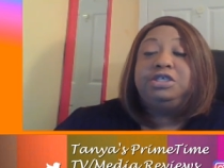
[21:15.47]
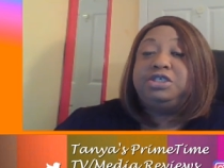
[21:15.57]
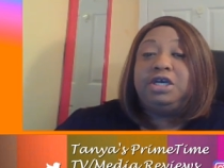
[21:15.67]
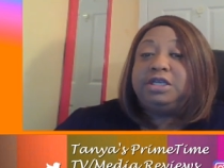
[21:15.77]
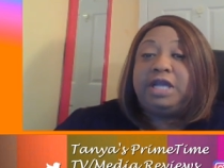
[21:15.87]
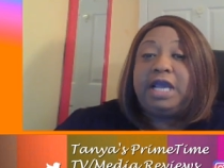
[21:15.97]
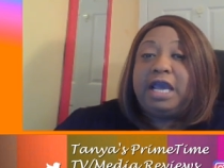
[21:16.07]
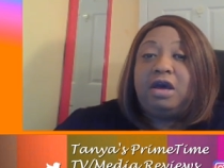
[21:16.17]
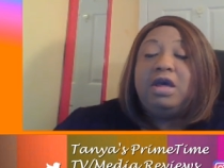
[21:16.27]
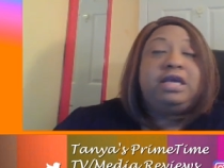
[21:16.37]
shut
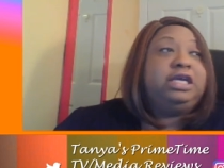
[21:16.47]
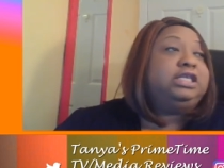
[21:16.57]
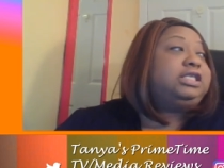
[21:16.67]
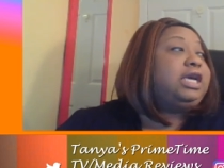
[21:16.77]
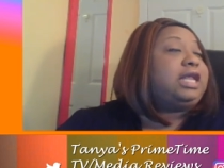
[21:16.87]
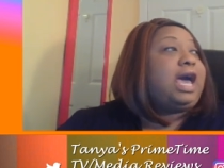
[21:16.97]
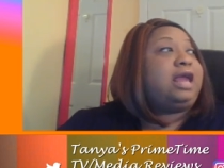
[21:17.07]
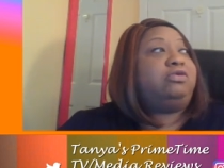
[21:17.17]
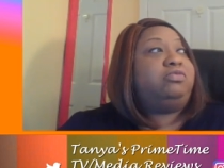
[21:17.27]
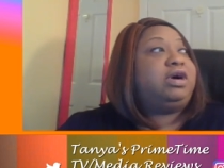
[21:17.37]
down and said, I
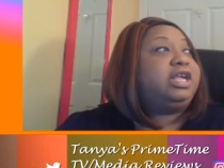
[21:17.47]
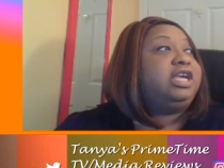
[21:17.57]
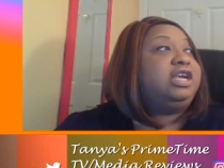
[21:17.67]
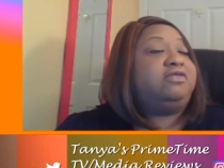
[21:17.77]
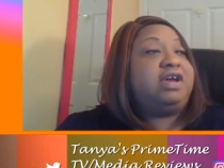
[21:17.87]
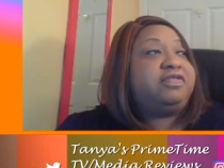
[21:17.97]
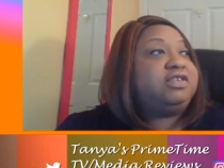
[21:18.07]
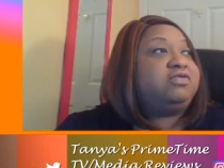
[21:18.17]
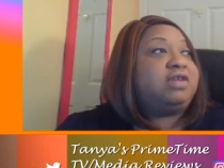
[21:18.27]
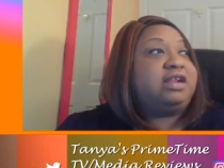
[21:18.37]
don't want to hear
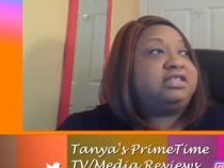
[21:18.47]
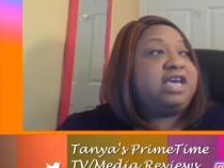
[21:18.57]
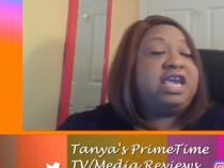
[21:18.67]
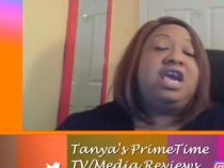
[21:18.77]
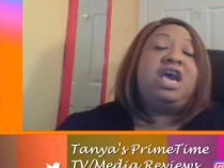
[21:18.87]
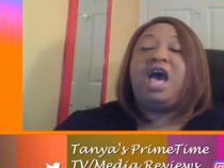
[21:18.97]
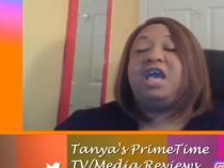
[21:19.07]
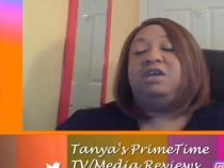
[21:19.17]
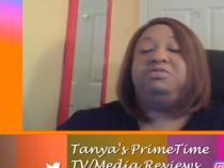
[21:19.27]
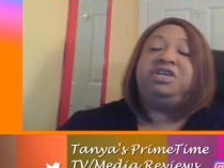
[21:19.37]
nothing you got to say.
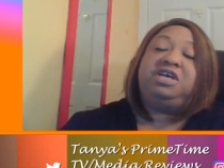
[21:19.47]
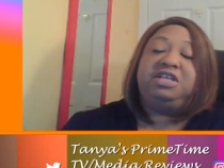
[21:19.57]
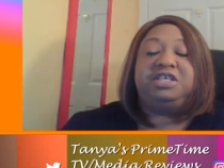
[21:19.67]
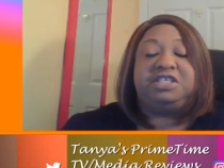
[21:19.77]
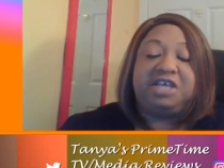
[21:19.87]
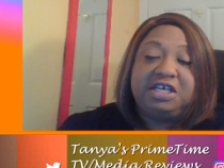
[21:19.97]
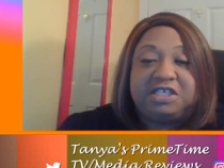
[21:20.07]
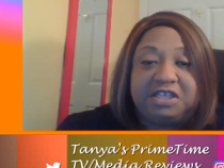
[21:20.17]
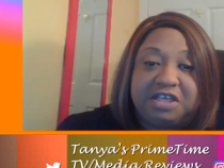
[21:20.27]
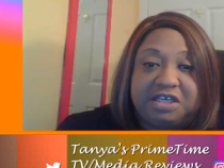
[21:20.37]
I am done
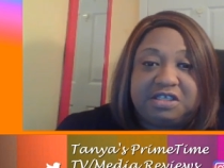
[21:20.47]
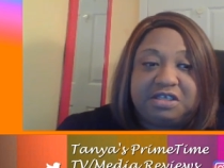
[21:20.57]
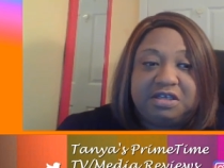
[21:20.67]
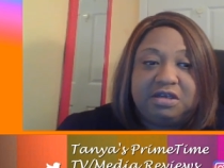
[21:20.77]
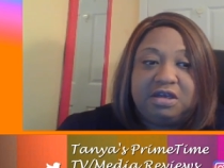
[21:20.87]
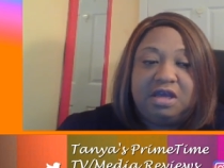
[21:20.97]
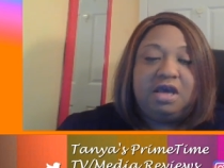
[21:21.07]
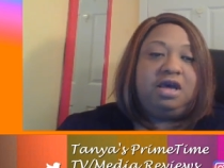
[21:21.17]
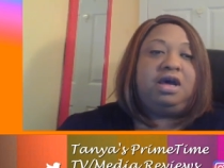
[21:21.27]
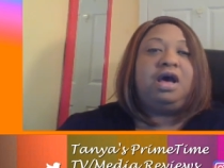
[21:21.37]
discussing this.
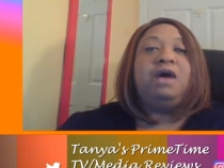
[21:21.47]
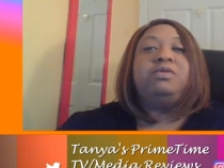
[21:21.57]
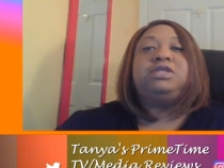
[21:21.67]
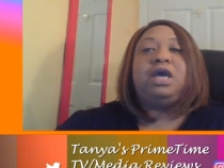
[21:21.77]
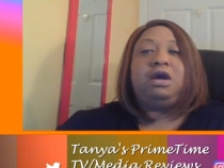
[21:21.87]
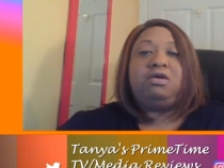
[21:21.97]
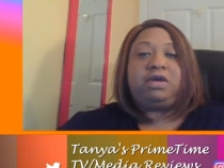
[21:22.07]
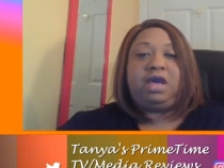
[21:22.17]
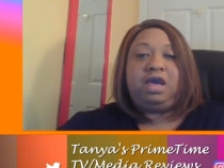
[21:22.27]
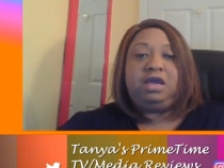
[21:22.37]
I was like,
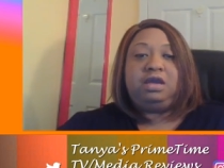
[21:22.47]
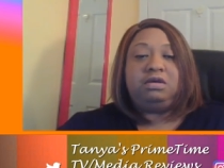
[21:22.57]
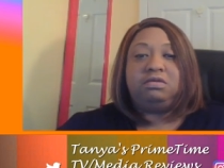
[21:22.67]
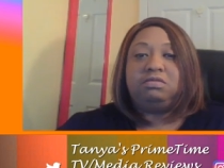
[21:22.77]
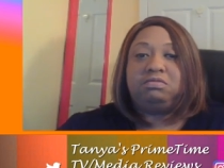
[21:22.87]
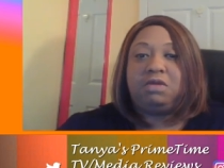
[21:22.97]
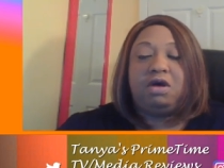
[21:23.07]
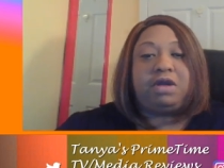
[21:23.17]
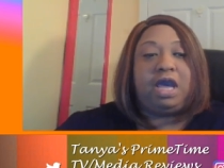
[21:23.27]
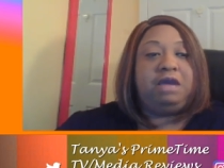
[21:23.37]
okay,
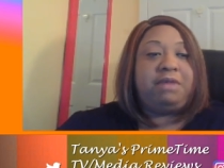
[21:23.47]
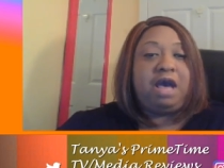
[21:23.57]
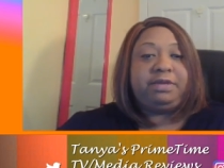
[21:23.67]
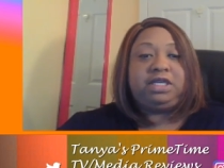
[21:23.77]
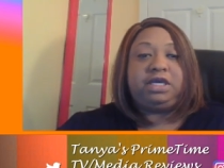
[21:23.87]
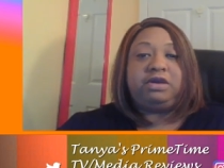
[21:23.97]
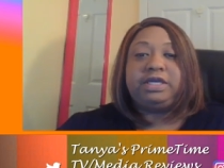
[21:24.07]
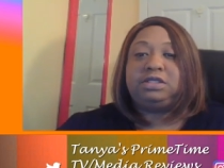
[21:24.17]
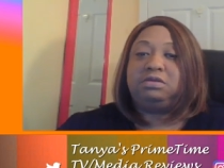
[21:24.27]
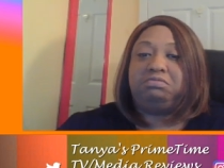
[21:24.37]
okay, mommy
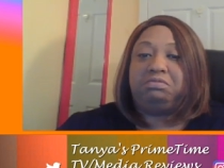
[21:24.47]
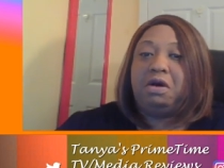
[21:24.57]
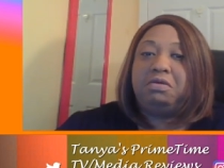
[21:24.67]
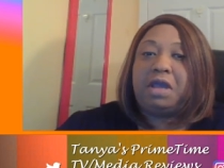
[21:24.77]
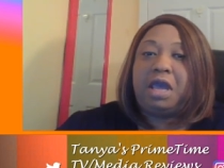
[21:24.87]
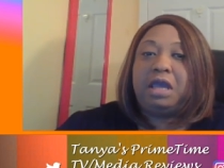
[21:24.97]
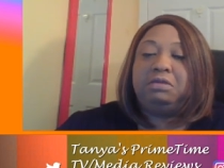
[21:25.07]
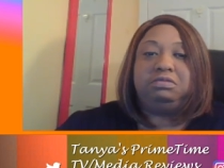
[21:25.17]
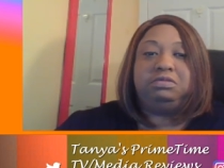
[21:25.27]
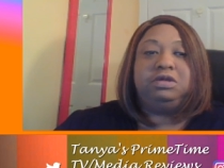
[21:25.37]
dearest, okay,